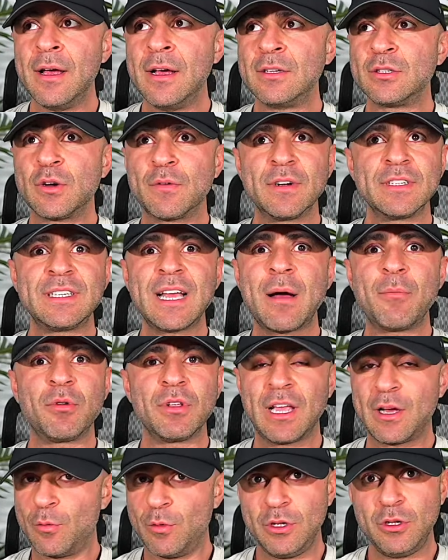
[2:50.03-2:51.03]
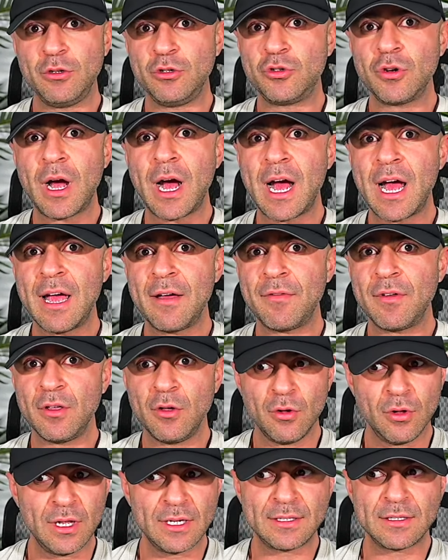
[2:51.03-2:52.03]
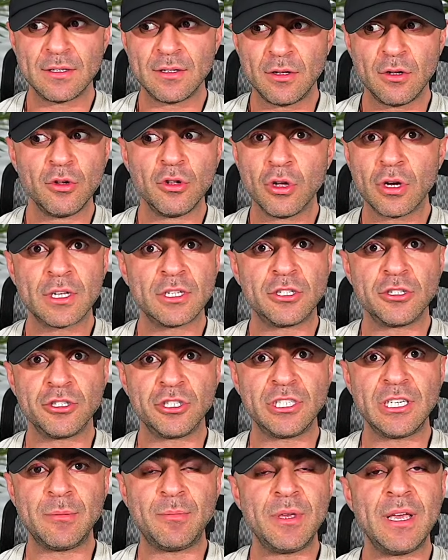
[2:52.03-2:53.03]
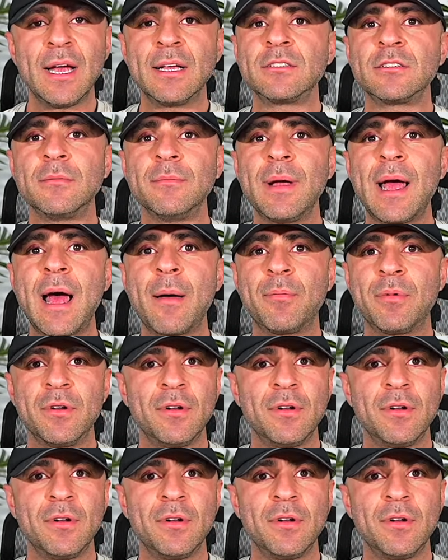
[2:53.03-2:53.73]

So, for example, like when you drive, you listen, you look at your GPS or map.